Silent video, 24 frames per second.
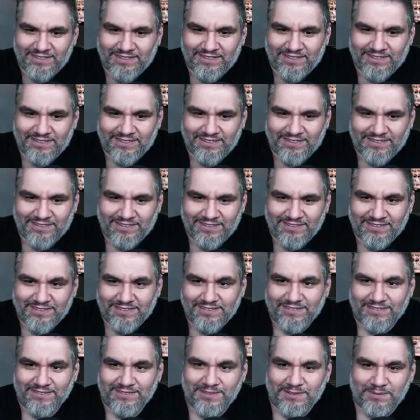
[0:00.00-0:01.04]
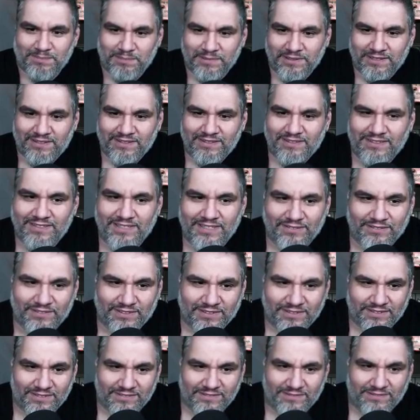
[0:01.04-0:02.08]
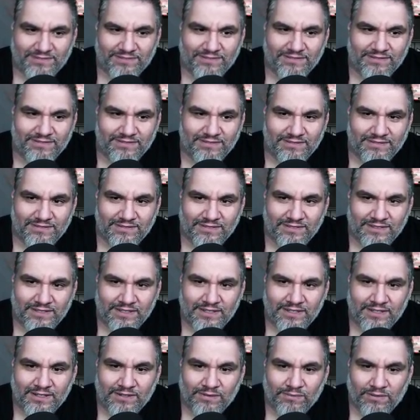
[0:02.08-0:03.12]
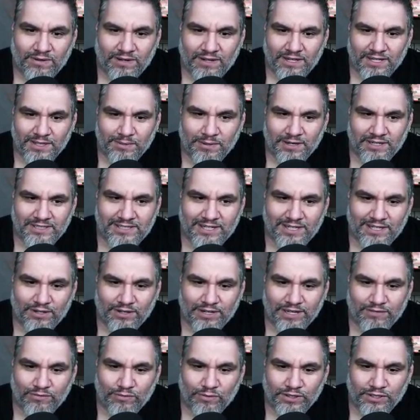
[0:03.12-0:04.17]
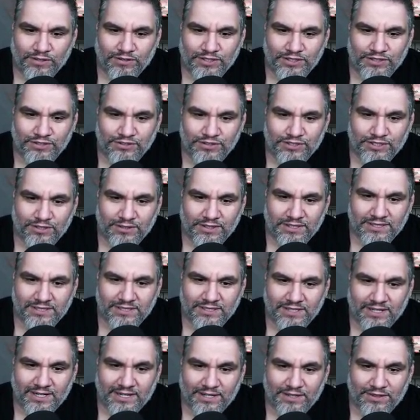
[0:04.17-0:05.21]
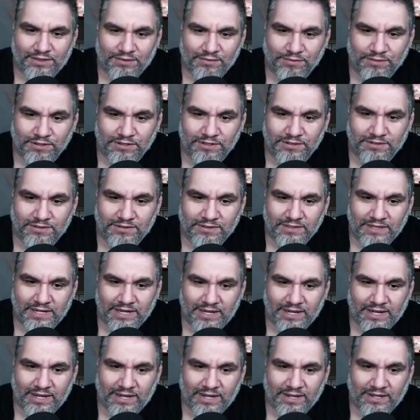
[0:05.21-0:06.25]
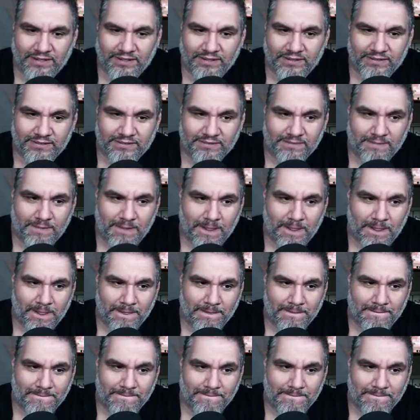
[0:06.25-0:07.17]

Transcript: Glad we killed the bitter boss. Speak of the devil. Well, on the right side, they only have one creature, so this is going to get through. Cheddar and